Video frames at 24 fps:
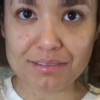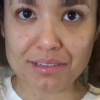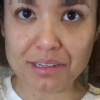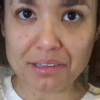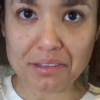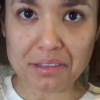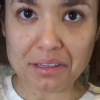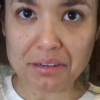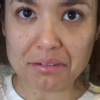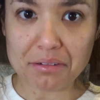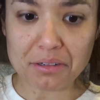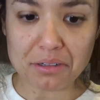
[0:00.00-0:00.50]

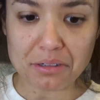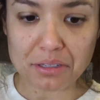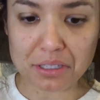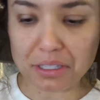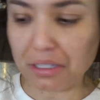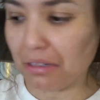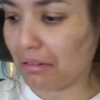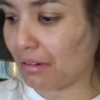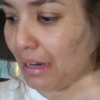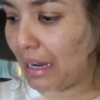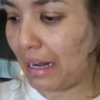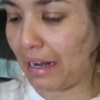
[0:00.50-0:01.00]
anything real
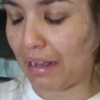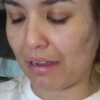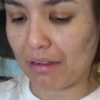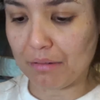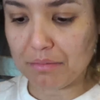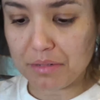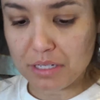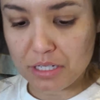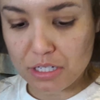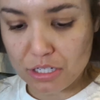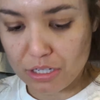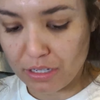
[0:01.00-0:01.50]
cute right now.
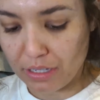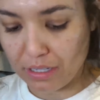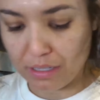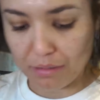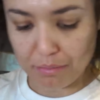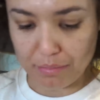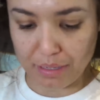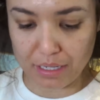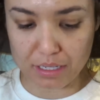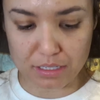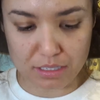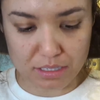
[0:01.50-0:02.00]
I'm just trying to
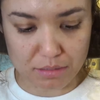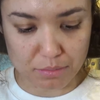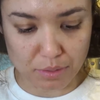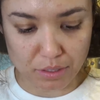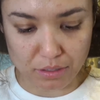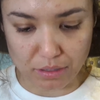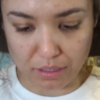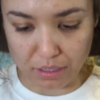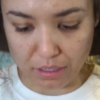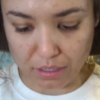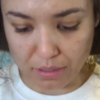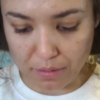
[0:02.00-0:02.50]
make a
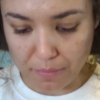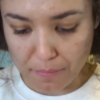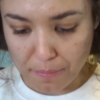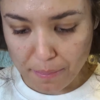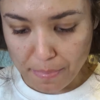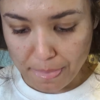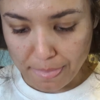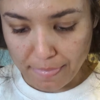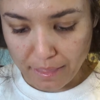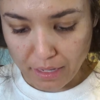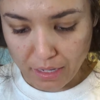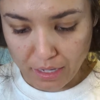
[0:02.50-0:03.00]
smoothie.
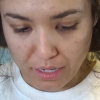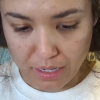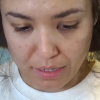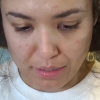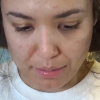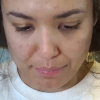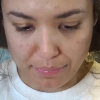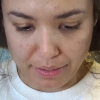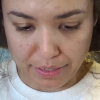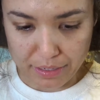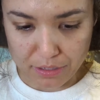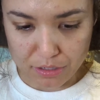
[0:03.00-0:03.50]

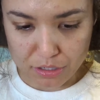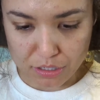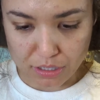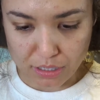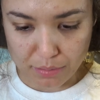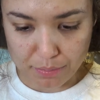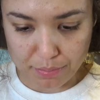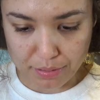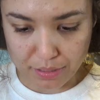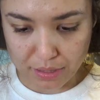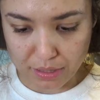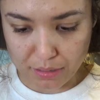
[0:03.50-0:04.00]
Um, I usually
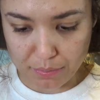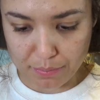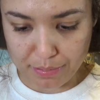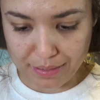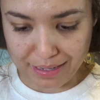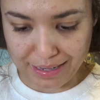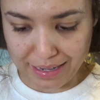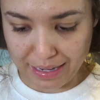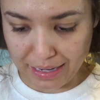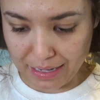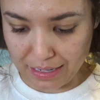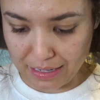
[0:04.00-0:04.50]
put the
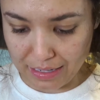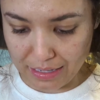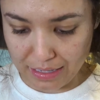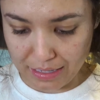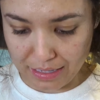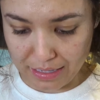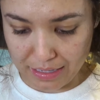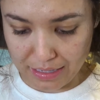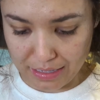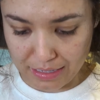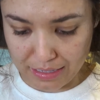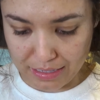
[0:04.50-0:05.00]
banana
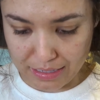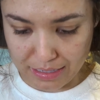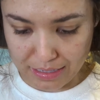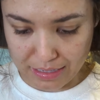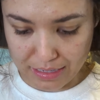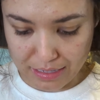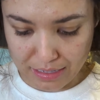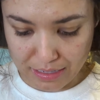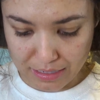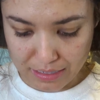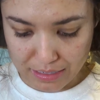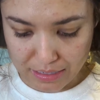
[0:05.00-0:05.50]
in
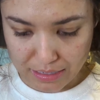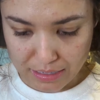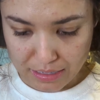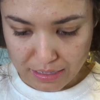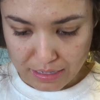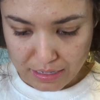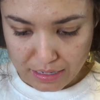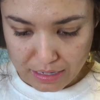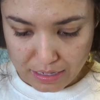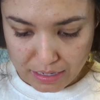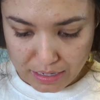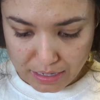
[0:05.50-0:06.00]

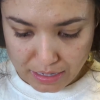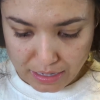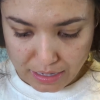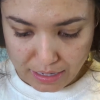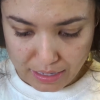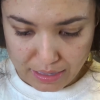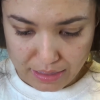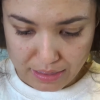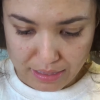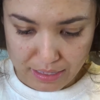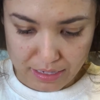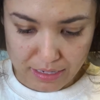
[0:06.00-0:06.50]

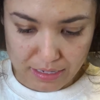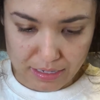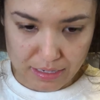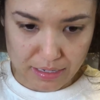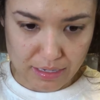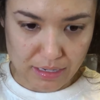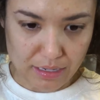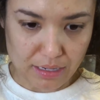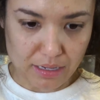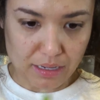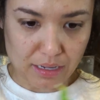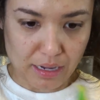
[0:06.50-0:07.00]
and
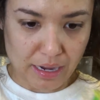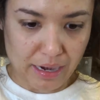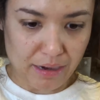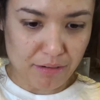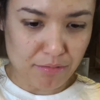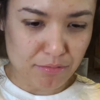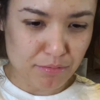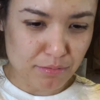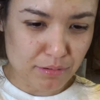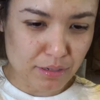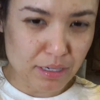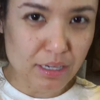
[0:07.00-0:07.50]
then
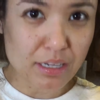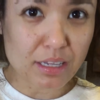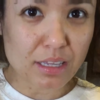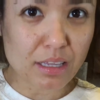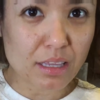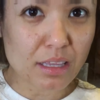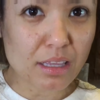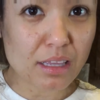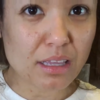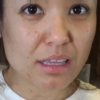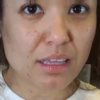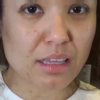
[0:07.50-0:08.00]
I
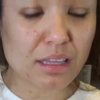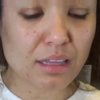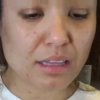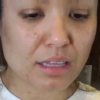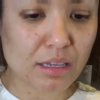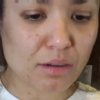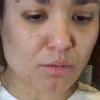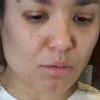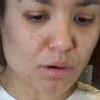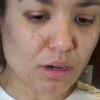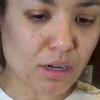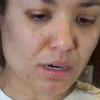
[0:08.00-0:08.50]

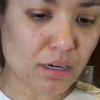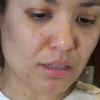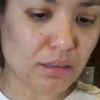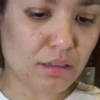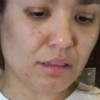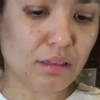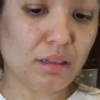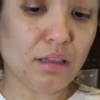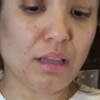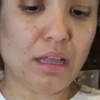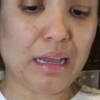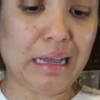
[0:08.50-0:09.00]
really want a
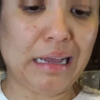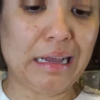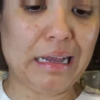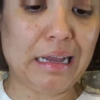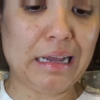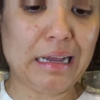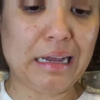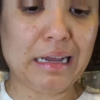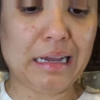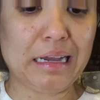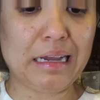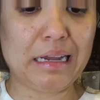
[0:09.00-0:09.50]

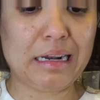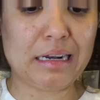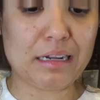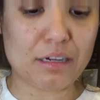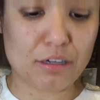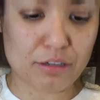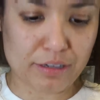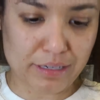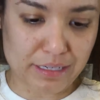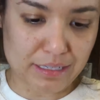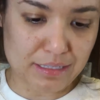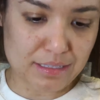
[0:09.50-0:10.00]
lot of
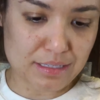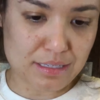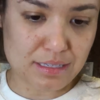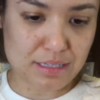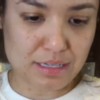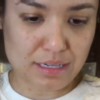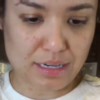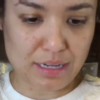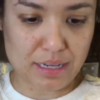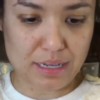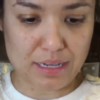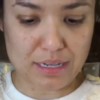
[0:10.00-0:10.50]
greens
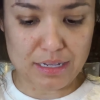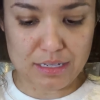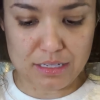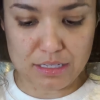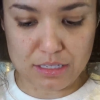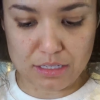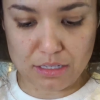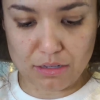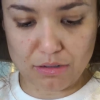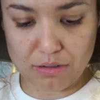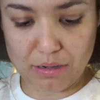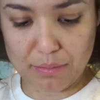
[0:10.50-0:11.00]
today,
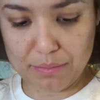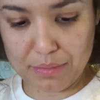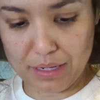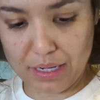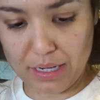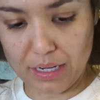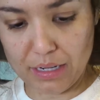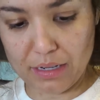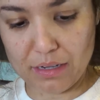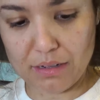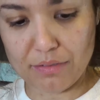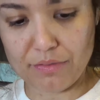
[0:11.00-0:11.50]
so I'm
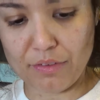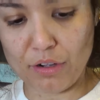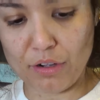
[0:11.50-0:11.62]
kind of